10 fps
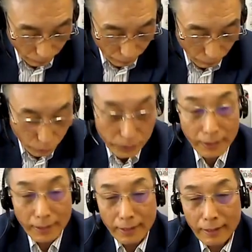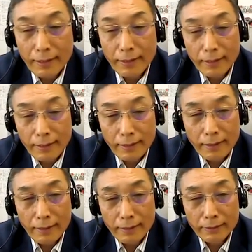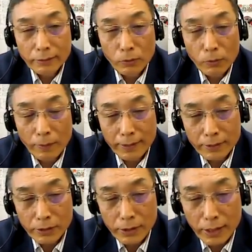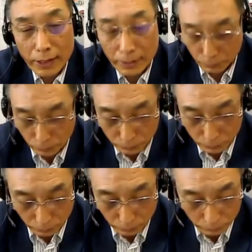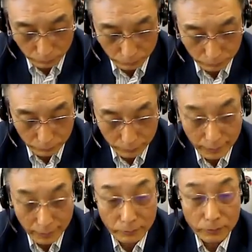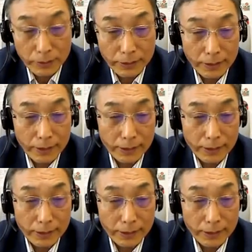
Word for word: they were interested in the way of thinking uh, of Japanese people.